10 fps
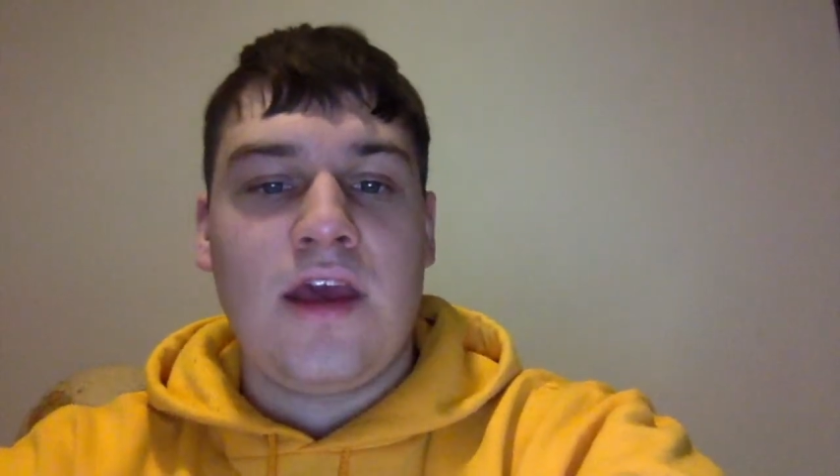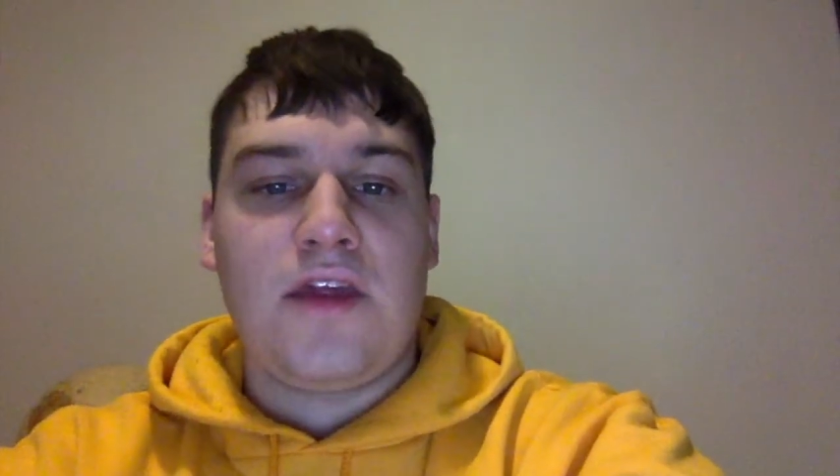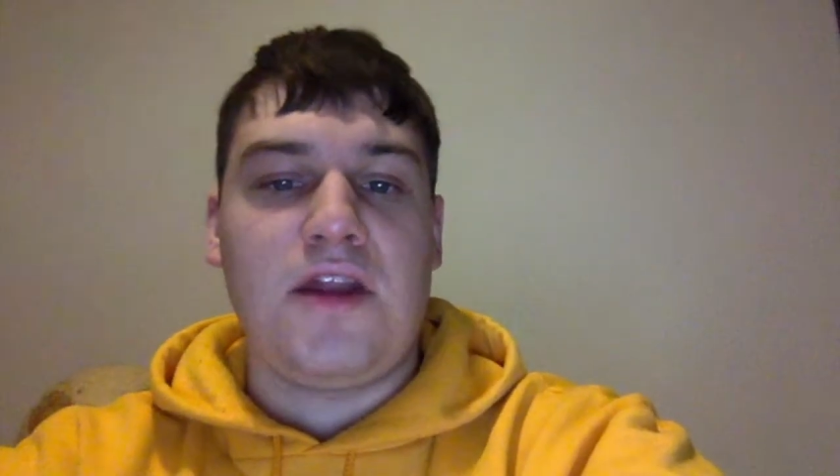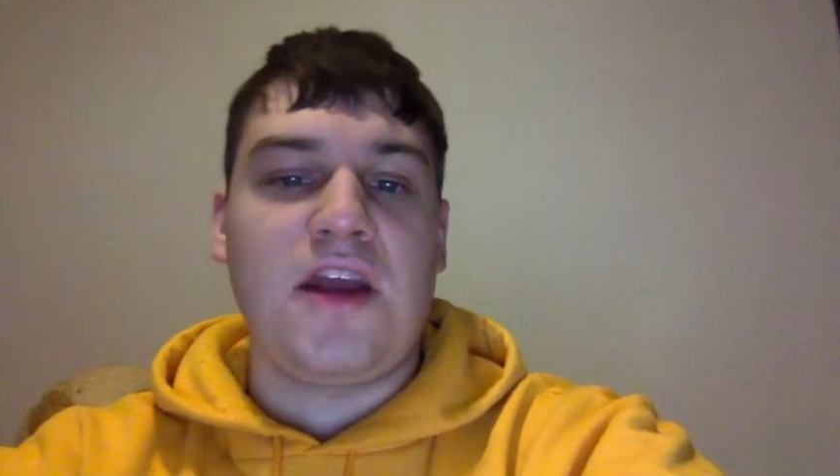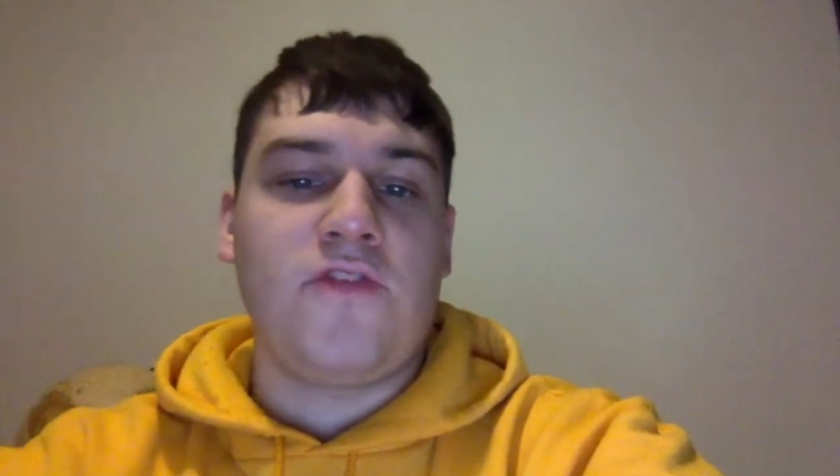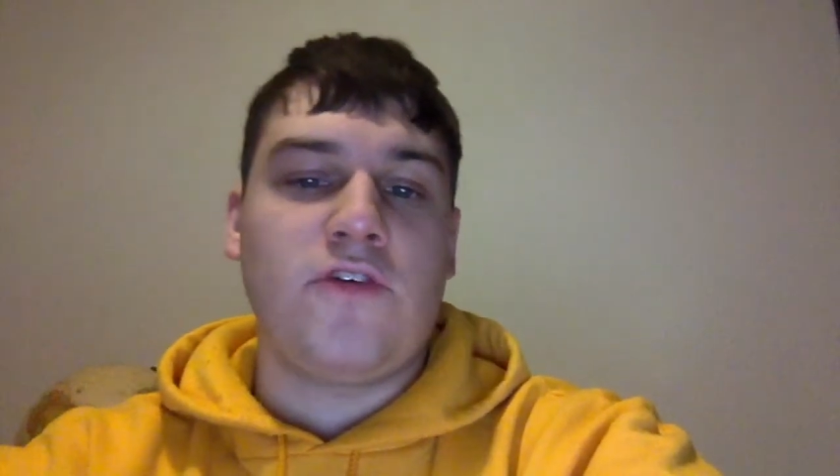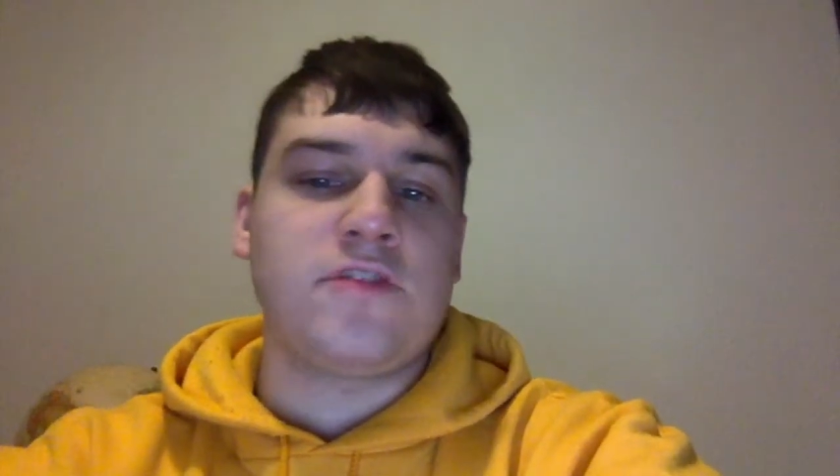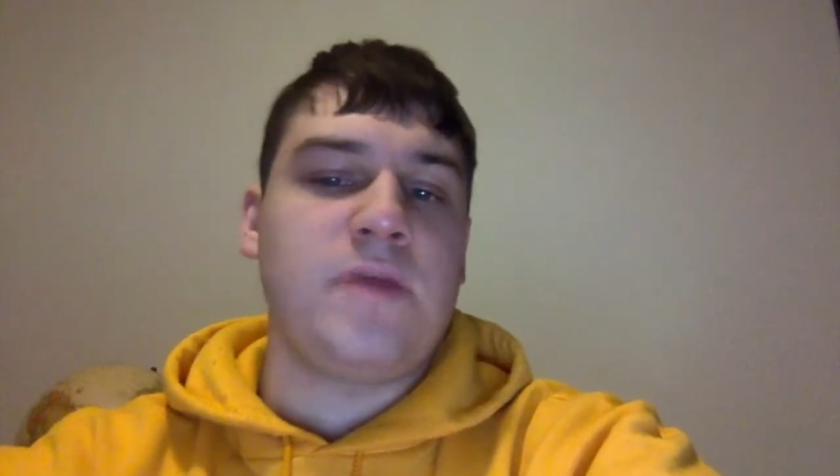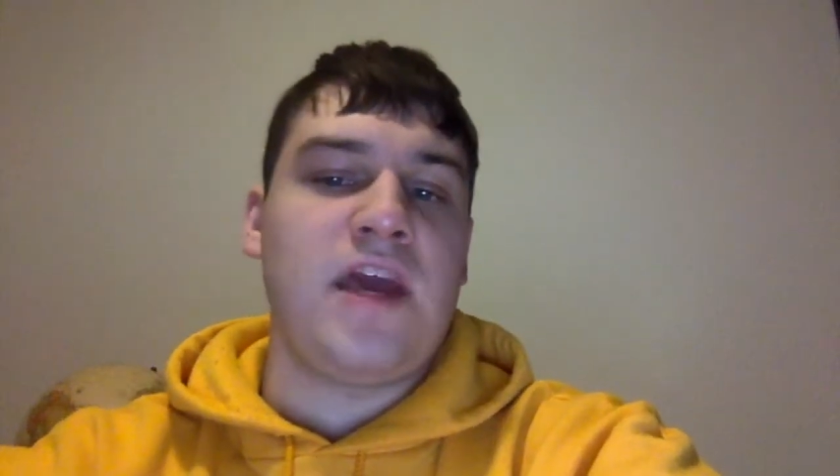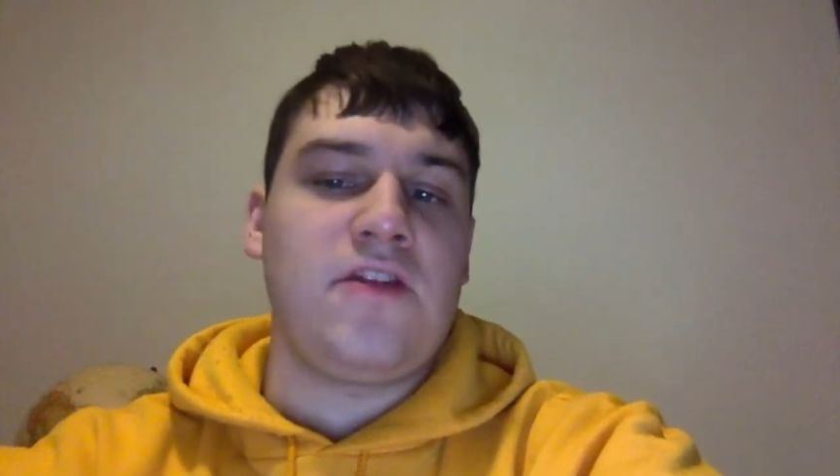And then you got
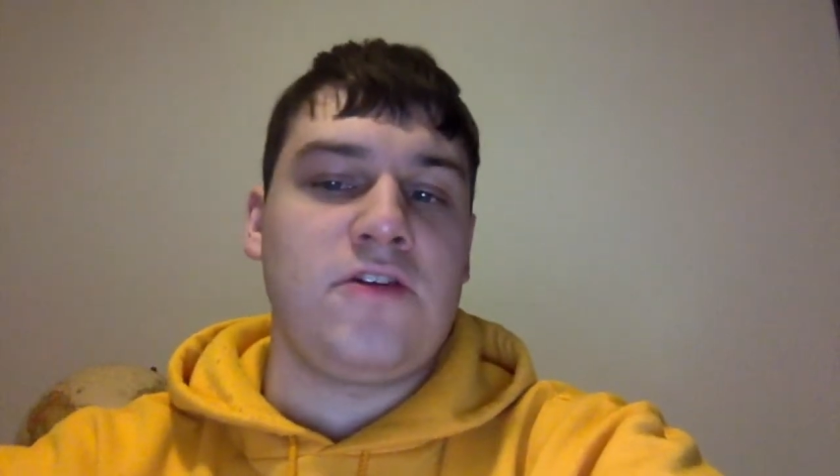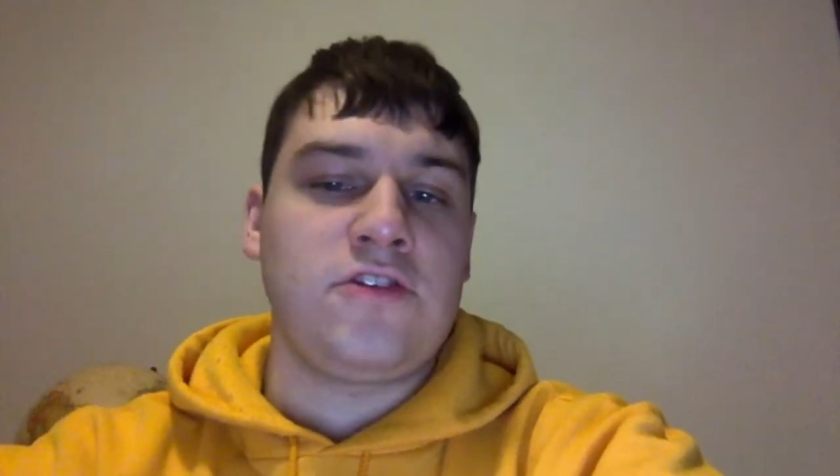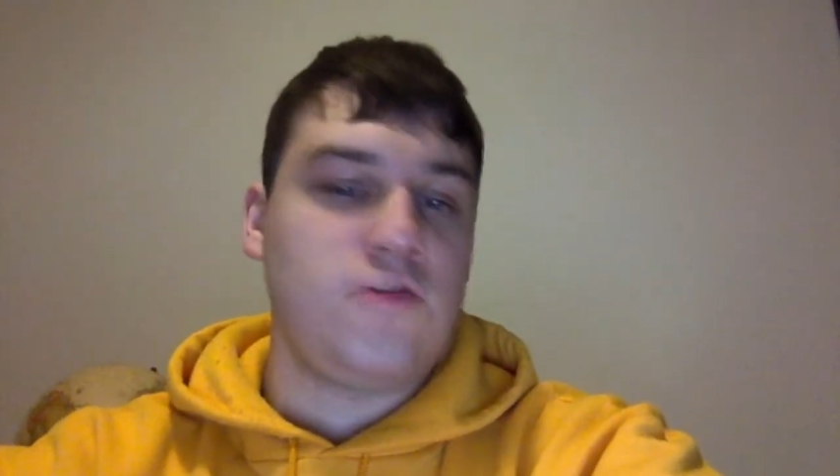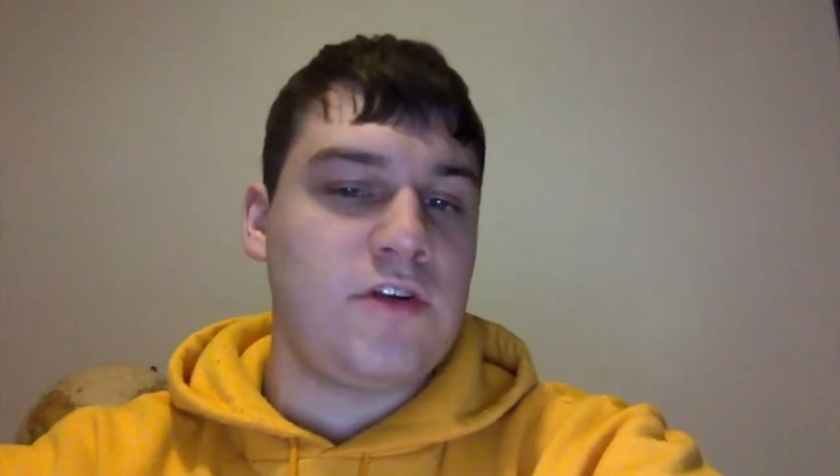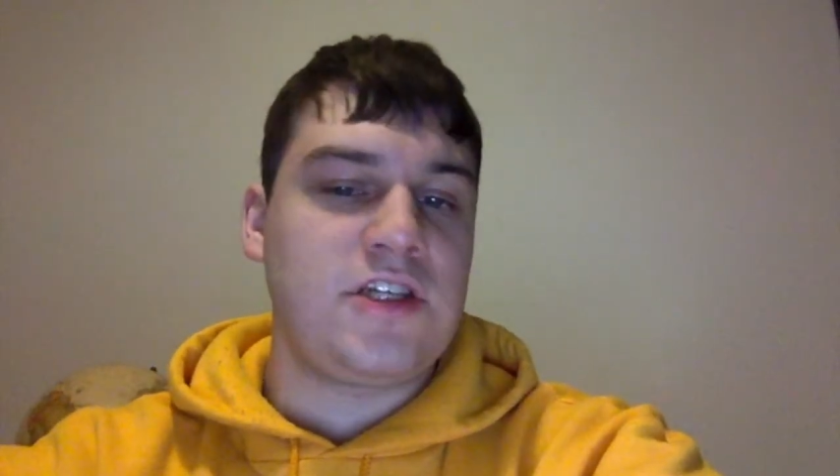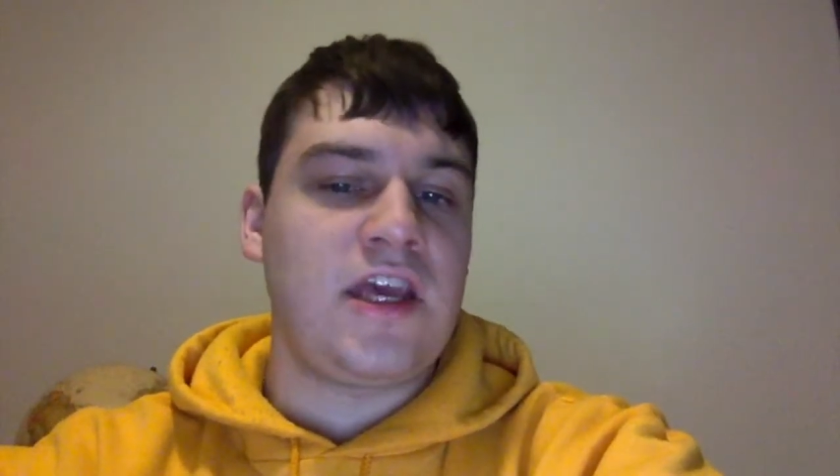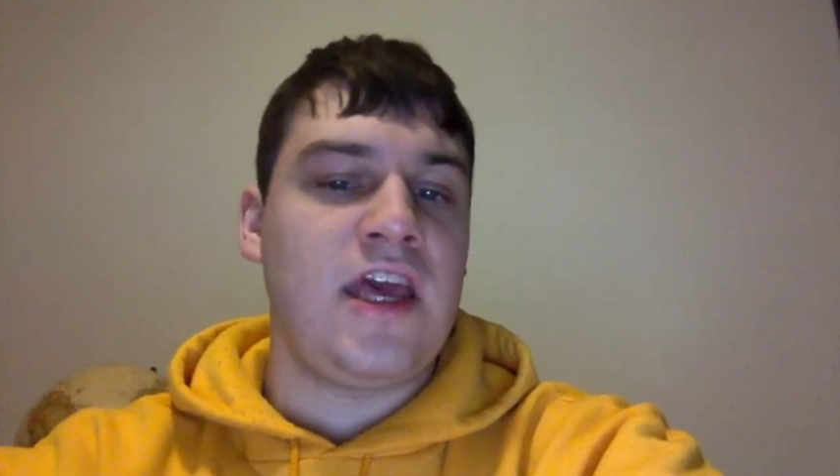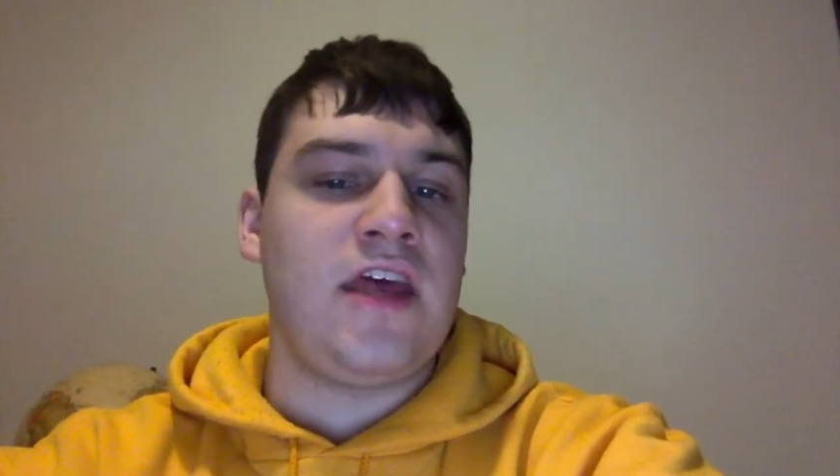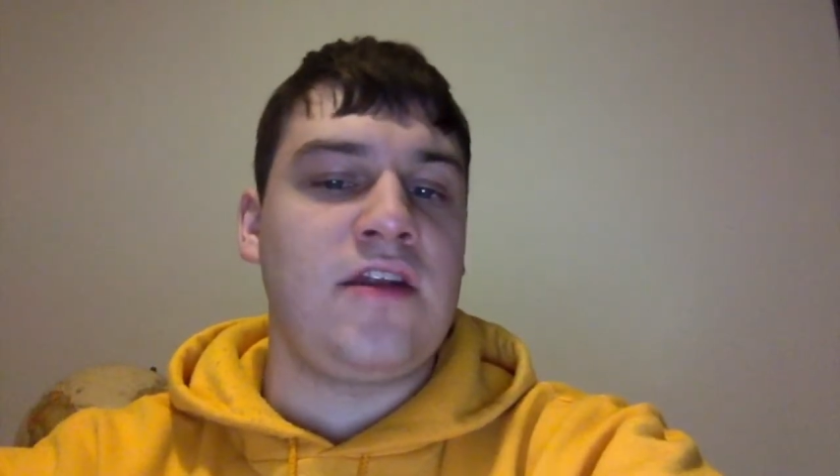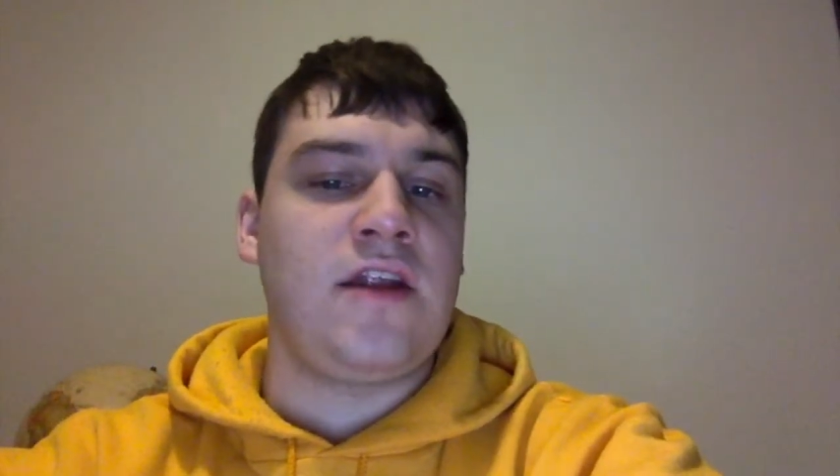First Man in there too, which
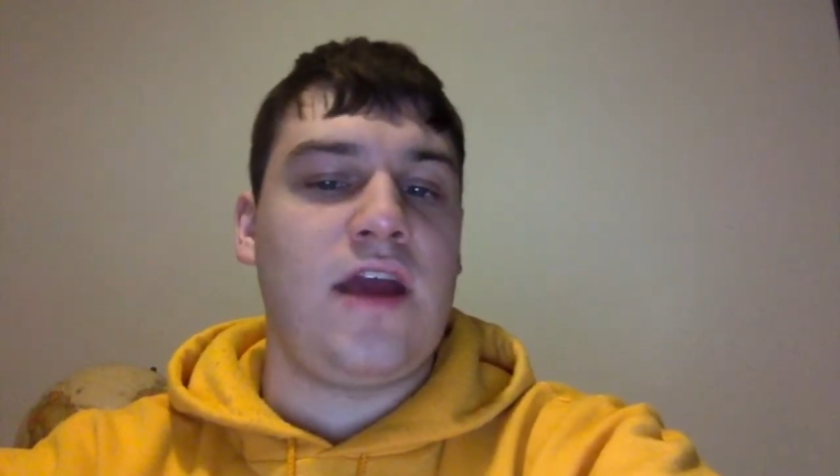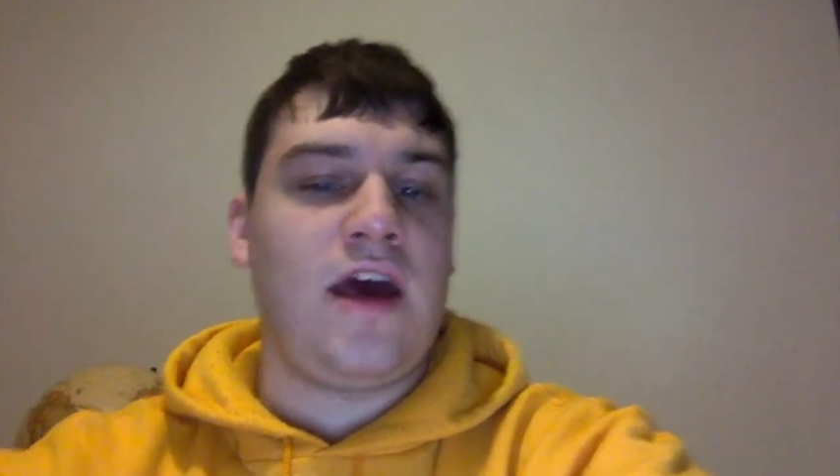again,